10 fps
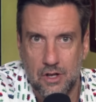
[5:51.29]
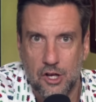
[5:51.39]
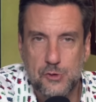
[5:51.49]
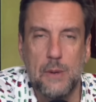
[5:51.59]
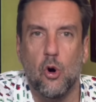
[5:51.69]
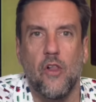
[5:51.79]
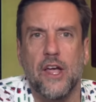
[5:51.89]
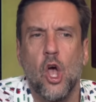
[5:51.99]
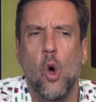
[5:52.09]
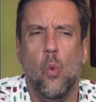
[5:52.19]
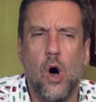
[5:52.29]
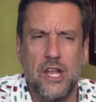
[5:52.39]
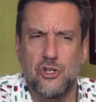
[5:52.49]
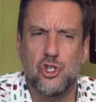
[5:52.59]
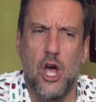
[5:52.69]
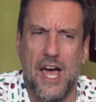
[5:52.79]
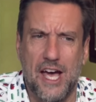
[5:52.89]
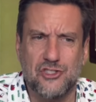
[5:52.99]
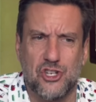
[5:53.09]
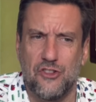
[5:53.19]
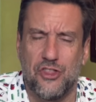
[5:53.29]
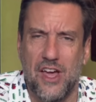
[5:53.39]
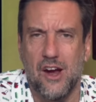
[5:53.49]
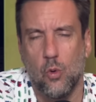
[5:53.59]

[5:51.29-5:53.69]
So people are like, why did you ask it there?